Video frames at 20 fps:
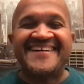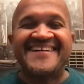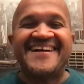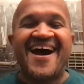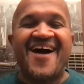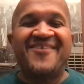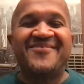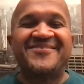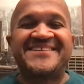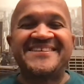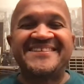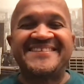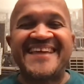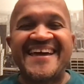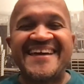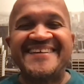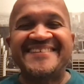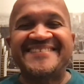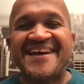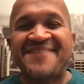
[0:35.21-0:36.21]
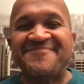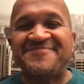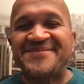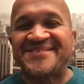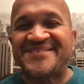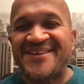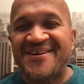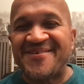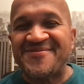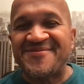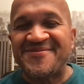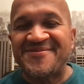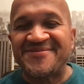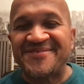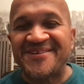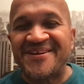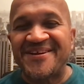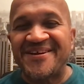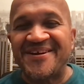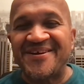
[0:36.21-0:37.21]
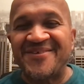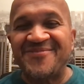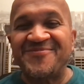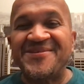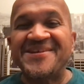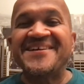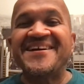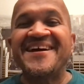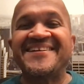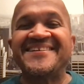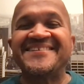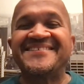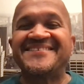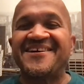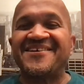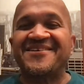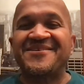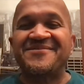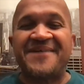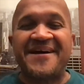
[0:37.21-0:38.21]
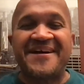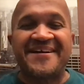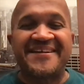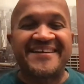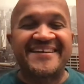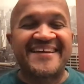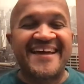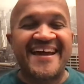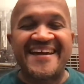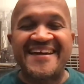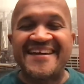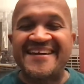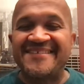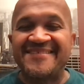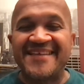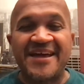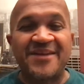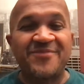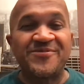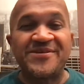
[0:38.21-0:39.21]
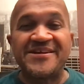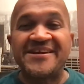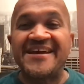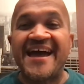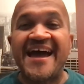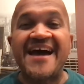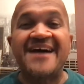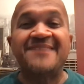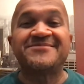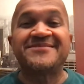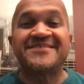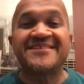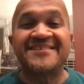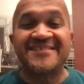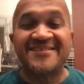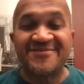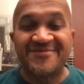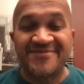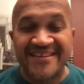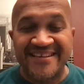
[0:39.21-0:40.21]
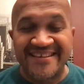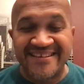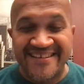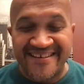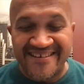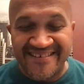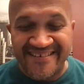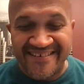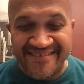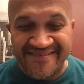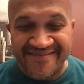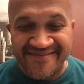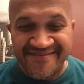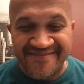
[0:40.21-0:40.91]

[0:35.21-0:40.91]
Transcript: On today's episode, we're going to talk about a game that we absolutely love.